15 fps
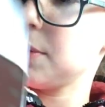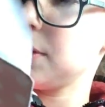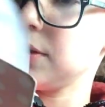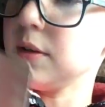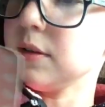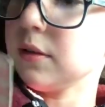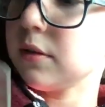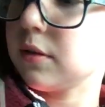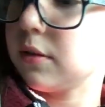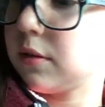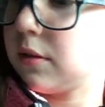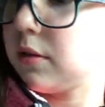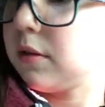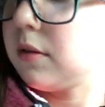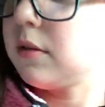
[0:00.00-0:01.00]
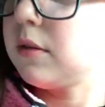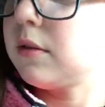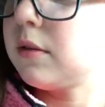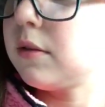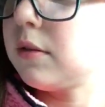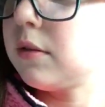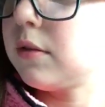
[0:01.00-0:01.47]
log?
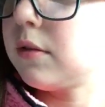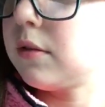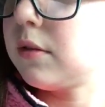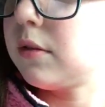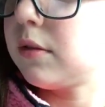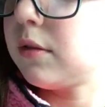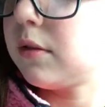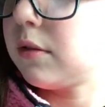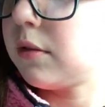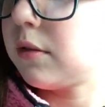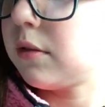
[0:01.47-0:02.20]
No, you on live?